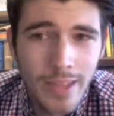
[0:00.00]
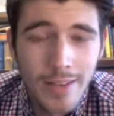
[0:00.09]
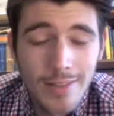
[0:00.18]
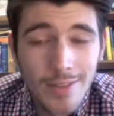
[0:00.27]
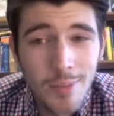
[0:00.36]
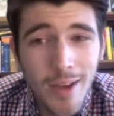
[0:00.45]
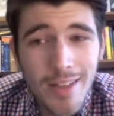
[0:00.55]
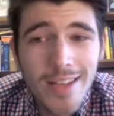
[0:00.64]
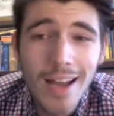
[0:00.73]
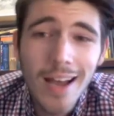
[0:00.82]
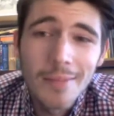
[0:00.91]
So by the
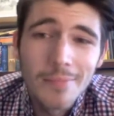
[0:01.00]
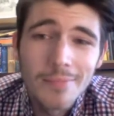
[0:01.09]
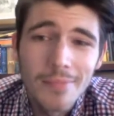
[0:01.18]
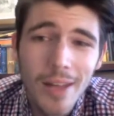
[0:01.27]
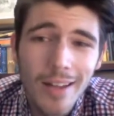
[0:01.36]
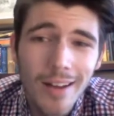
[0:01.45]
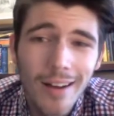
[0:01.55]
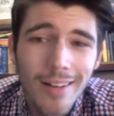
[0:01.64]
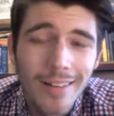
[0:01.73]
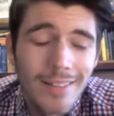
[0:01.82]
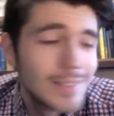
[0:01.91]
time I
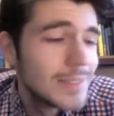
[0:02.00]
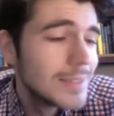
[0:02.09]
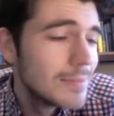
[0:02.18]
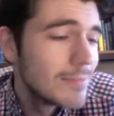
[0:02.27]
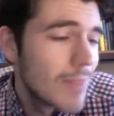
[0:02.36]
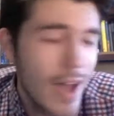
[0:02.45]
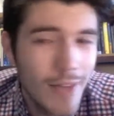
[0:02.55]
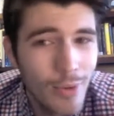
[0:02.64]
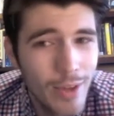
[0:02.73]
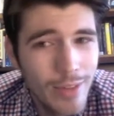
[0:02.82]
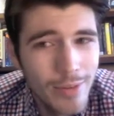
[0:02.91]
got
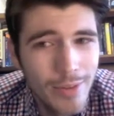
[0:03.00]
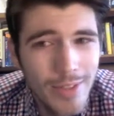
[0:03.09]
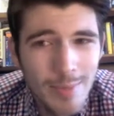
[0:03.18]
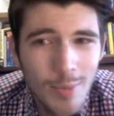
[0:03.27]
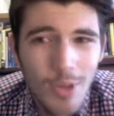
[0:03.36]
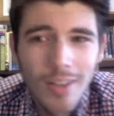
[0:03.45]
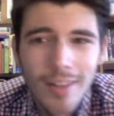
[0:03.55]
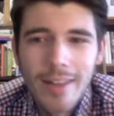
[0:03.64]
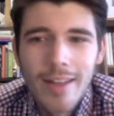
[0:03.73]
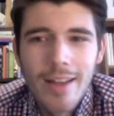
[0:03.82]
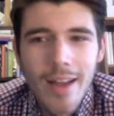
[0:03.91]
halfway through this book,
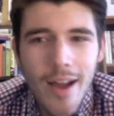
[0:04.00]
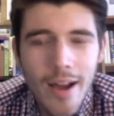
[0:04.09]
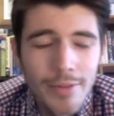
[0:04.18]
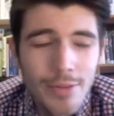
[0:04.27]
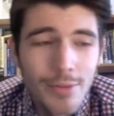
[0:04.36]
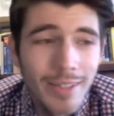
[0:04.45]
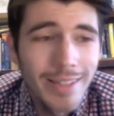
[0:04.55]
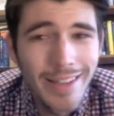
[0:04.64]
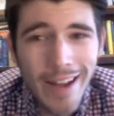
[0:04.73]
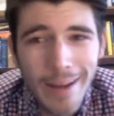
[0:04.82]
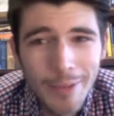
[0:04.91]
I was really
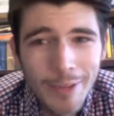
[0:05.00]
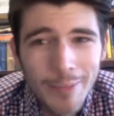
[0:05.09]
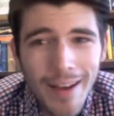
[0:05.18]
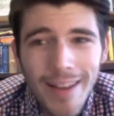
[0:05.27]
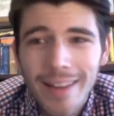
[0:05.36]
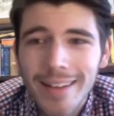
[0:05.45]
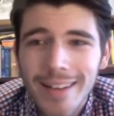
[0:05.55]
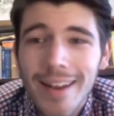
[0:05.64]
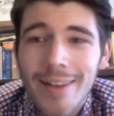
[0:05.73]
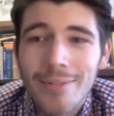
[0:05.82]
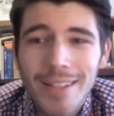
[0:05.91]
enamored by it,
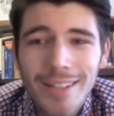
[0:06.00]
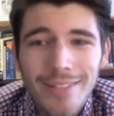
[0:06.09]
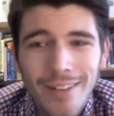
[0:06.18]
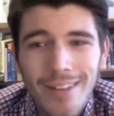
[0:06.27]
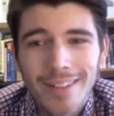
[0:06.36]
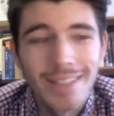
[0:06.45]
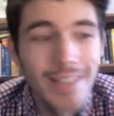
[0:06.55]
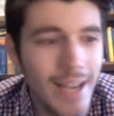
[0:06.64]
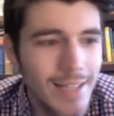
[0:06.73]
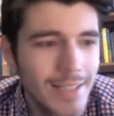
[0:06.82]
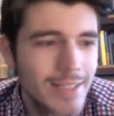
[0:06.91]
and I really felt
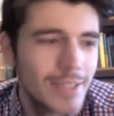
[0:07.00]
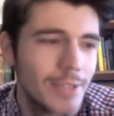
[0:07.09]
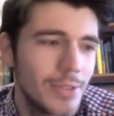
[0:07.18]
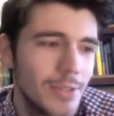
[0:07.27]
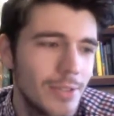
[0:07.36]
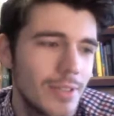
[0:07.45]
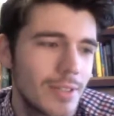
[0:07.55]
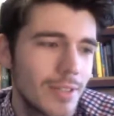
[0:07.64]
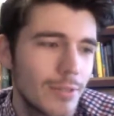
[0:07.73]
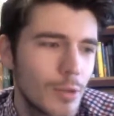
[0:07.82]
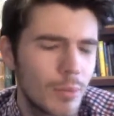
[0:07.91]
connected to
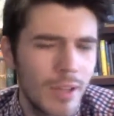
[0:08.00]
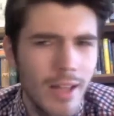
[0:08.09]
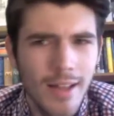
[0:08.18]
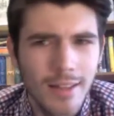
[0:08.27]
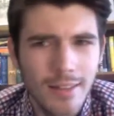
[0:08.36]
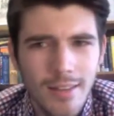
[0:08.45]
Sylvia Plath.